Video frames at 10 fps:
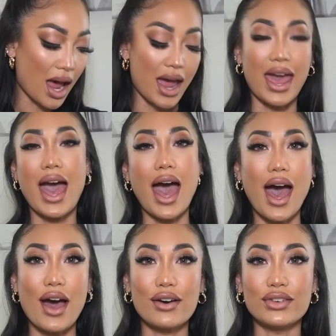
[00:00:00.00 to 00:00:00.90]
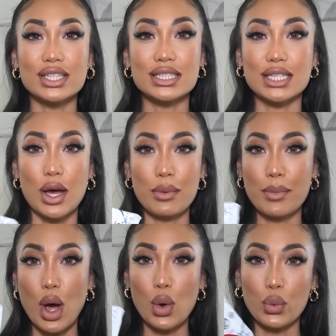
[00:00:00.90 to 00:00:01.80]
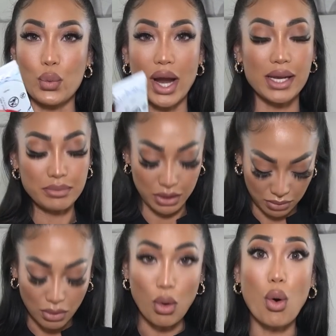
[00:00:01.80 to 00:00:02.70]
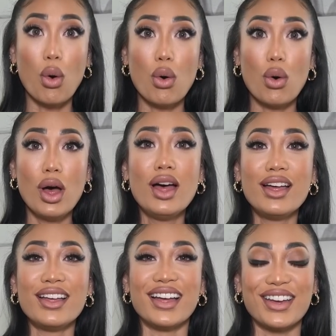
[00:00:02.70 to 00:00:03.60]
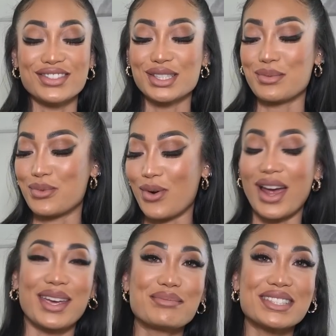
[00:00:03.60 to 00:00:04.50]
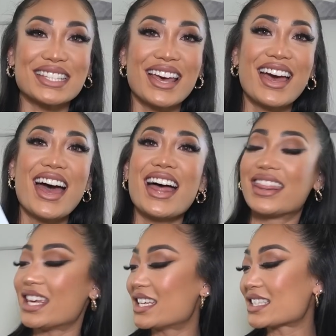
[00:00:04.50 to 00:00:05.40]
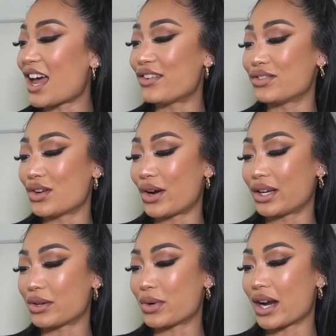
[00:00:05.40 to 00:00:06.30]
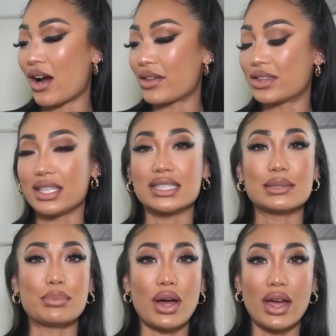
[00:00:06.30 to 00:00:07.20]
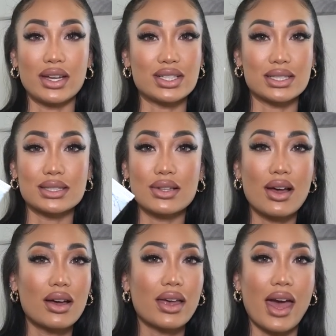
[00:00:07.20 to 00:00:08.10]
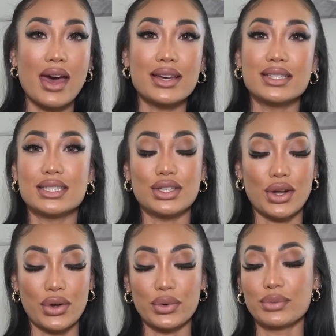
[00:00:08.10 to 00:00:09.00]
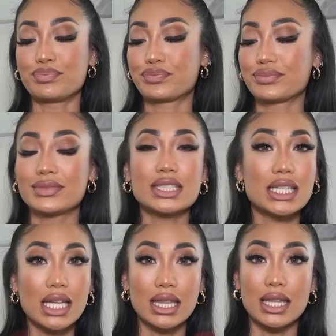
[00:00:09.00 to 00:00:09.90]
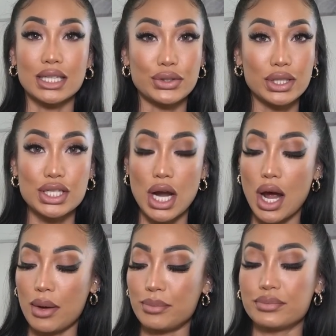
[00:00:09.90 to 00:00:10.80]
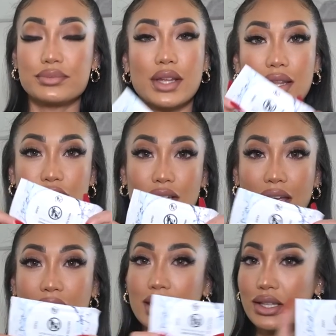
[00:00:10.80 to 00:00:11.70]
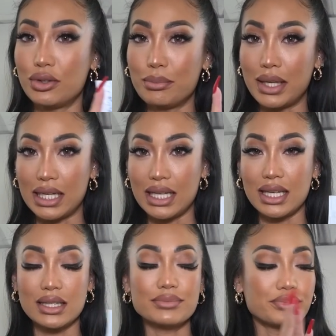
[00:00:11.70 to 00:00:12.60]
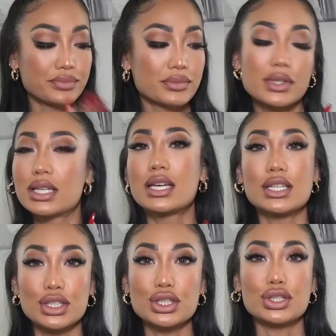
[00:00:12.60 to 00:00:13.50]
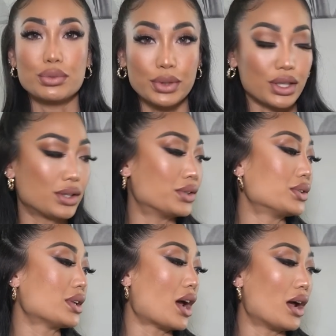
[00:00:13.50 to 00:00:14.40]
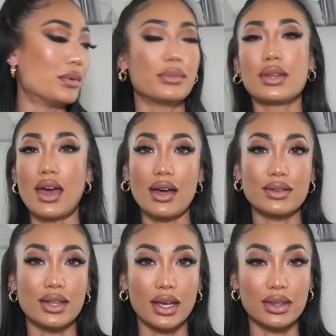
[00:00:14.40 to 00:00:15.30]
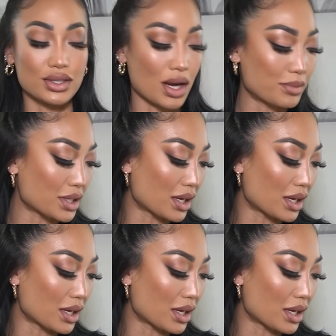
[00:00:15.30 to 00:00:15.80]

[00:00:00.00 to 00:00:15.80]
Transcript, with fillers: I have some wipes. Oh, I have some wipes. These, I have no idea where I got these, but just as long as, you know, they do the job and they're like little mini, super cute. Um, yeah, they get the job